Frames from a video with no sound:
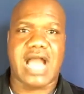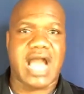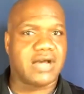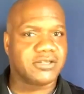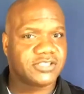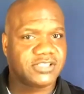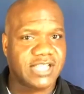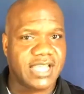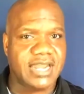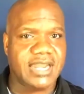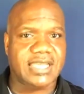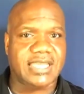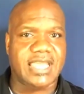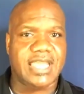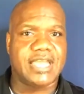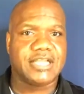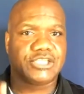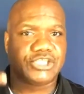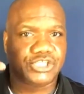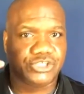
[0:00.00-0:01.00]
I'll say it
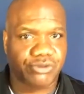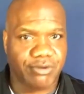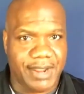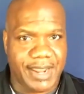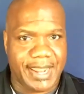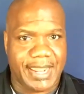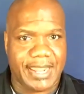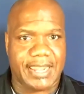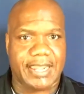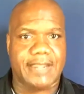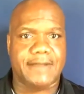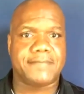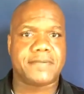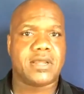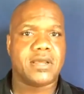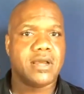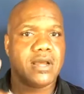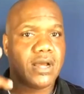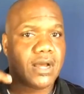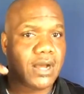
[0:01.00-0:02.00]
again. Train
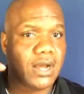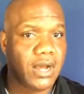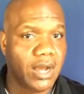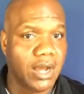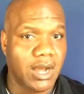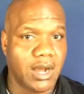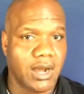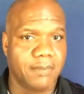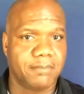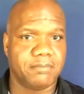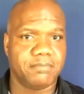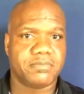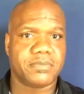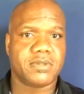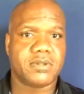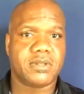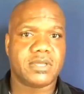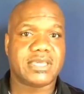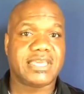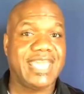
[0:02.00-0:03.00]

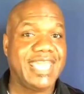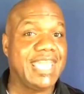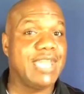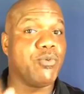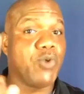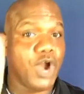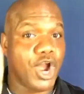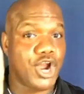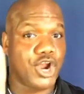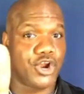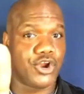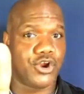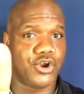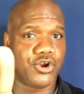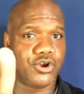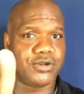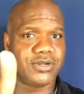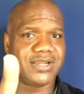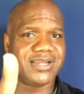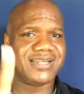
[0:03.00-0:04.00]
up, key
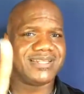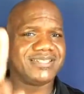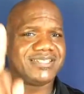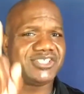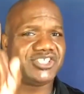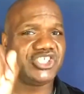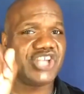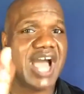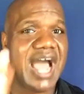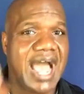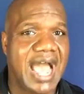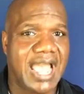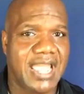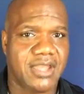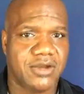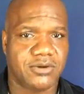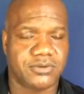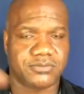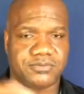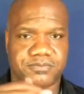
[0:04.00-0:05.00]
word,
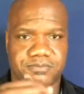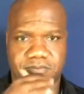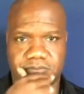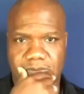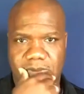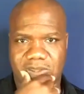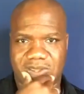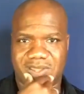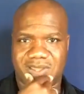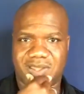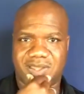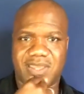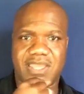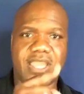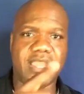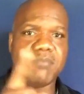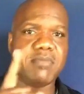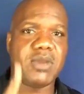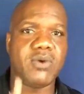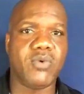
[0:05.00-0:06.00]
child.
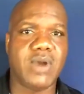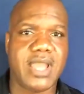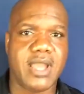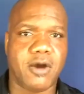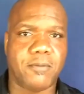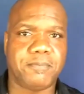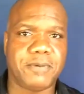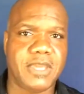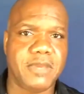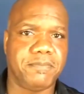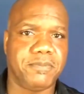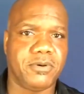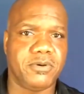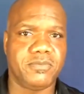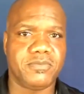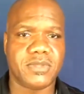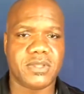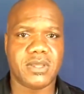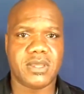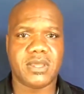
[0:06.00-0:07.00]
Hear me well,
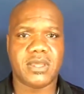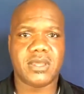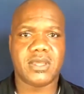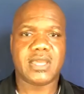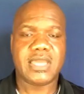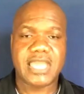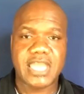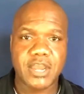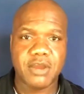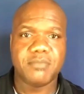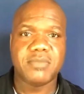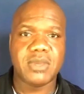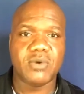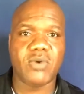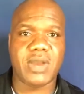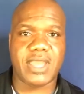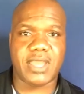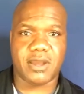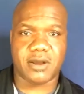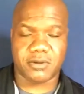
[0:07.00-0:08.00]
people. Hear me
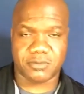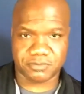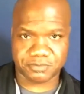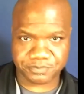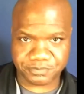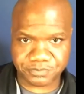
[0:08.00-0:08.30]
well.